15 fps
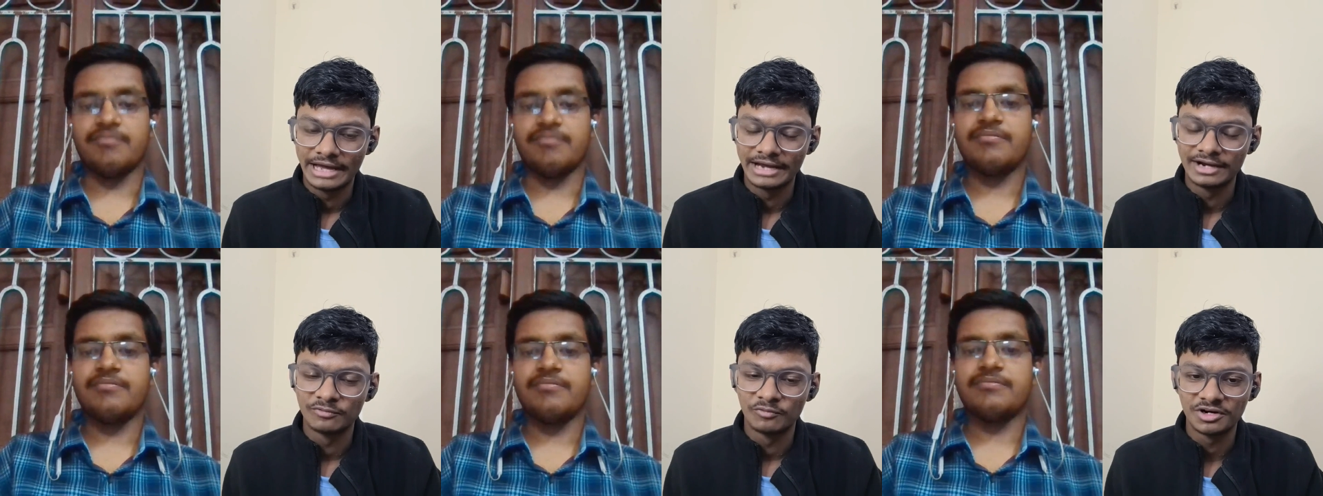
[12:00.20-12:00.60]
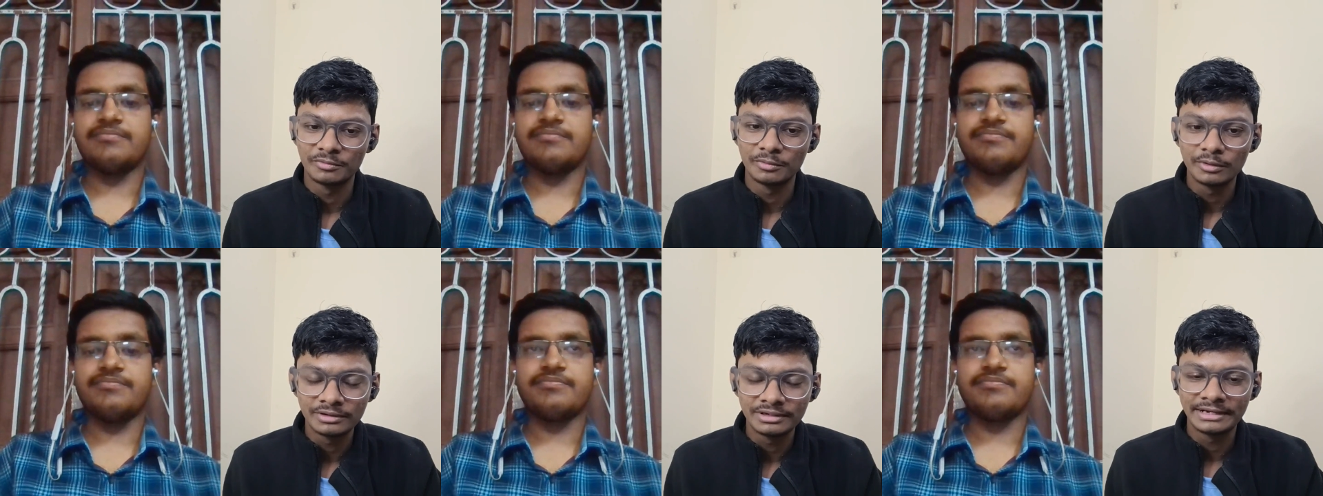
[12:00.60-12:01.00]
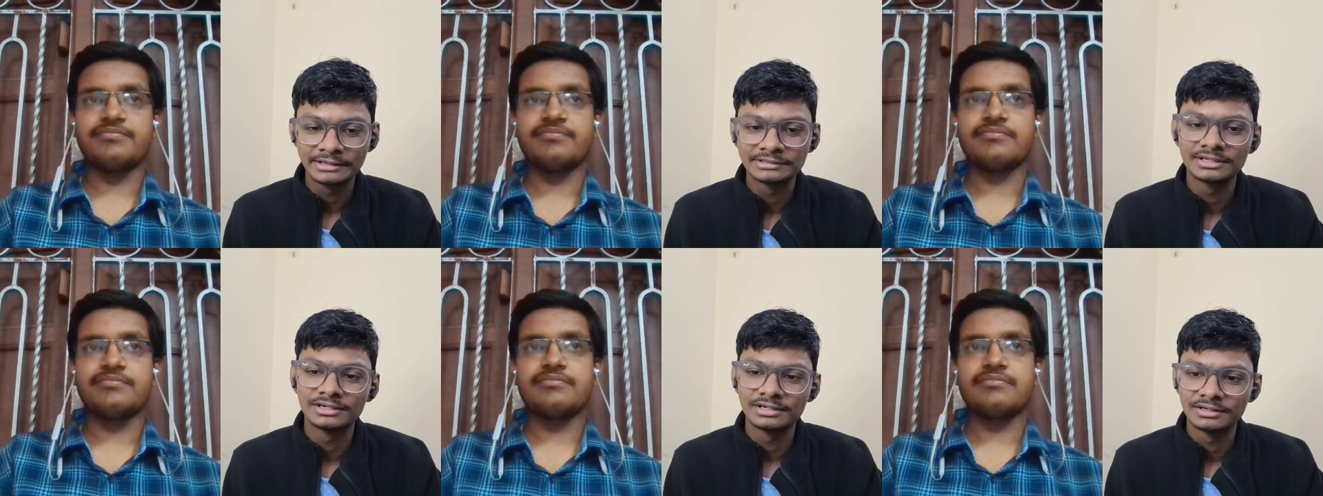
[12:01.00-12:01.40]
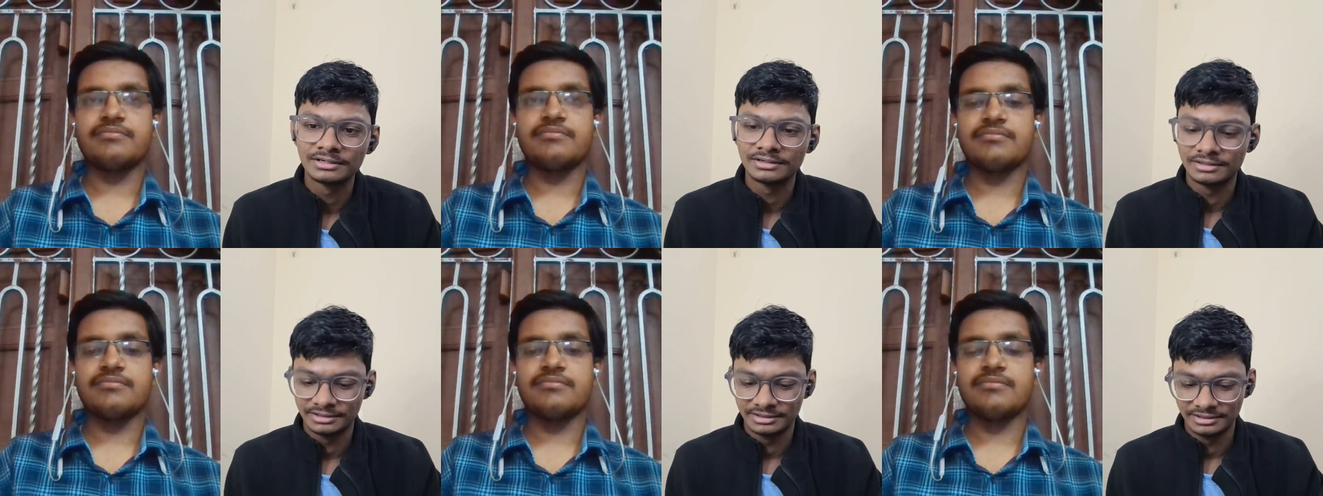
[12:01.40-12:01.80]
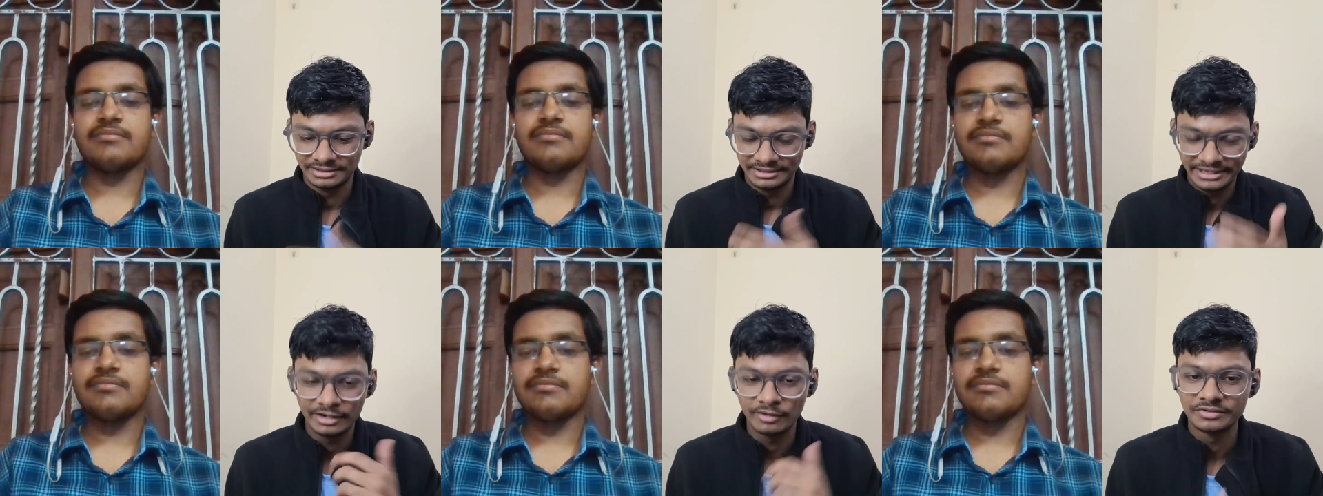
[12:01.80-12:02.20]
Speaker 1: yeah. And what about like the
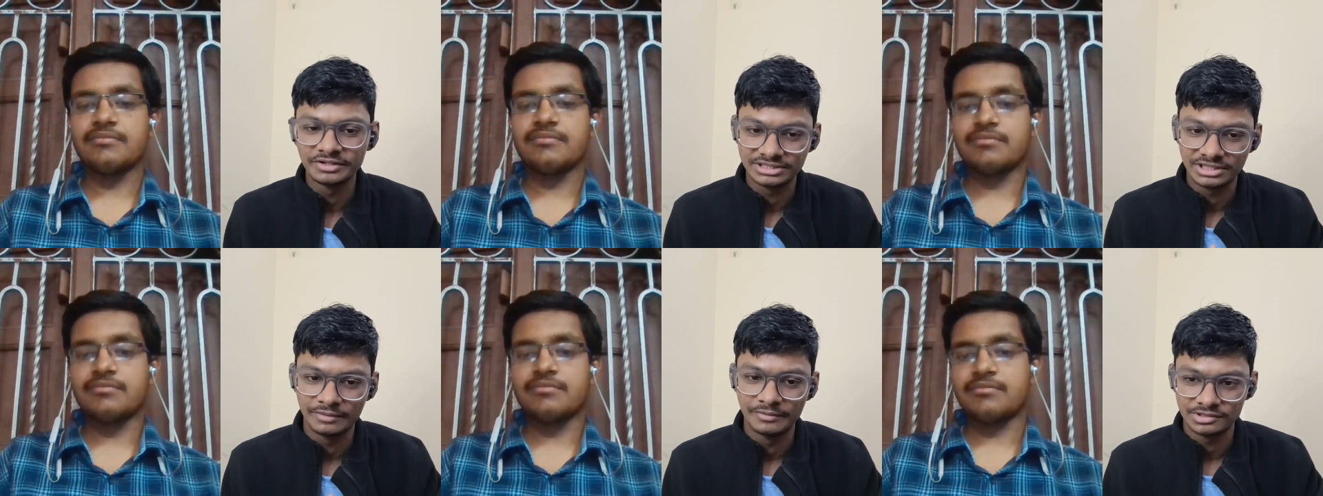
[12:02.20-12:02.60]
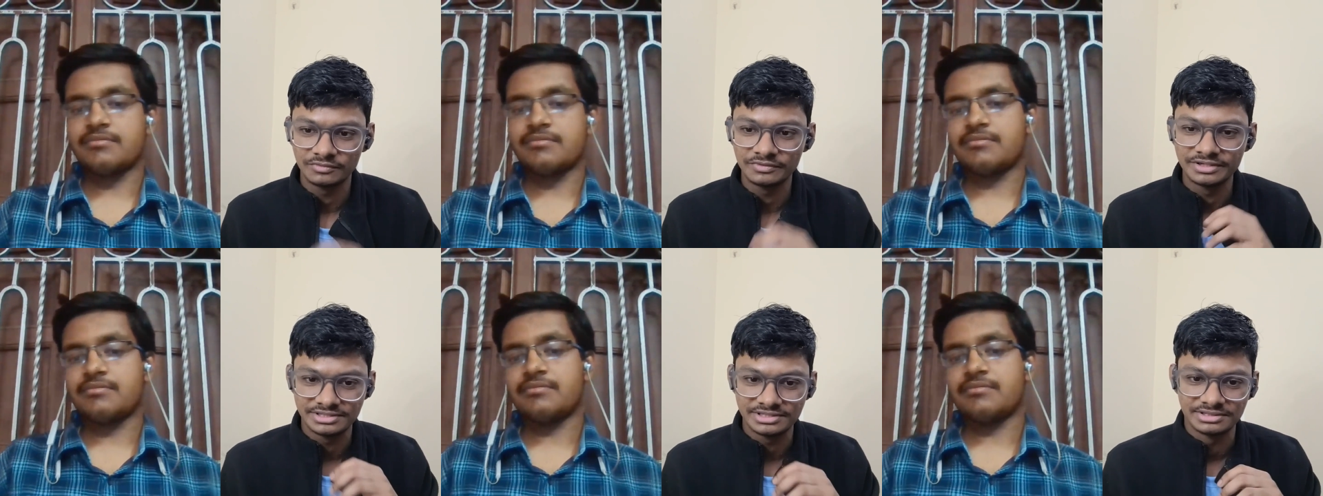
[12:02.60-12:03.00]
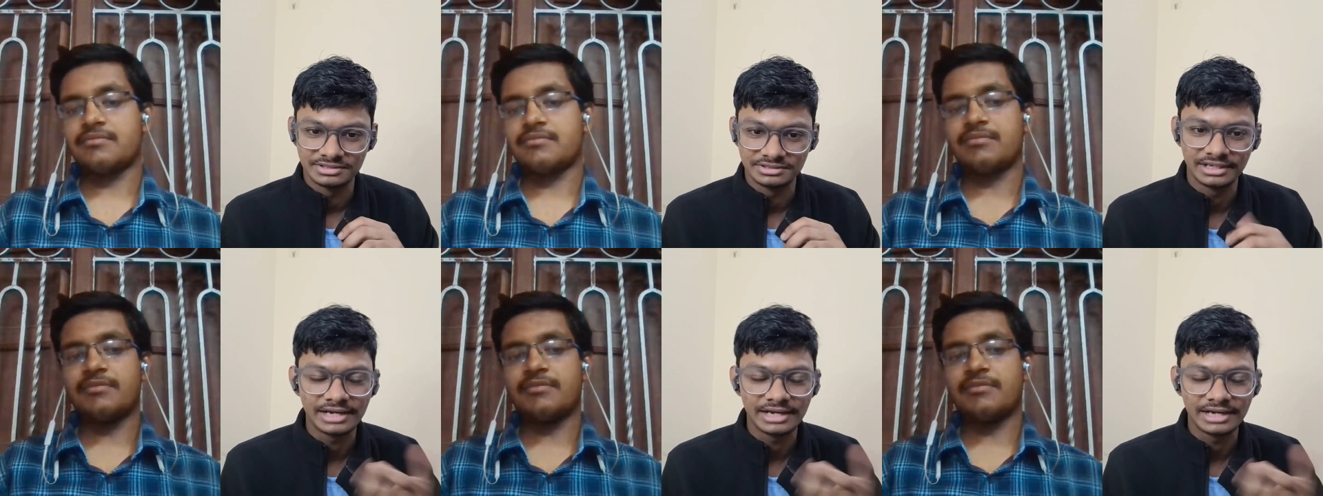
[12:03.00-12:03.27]
day of the examination of the EC?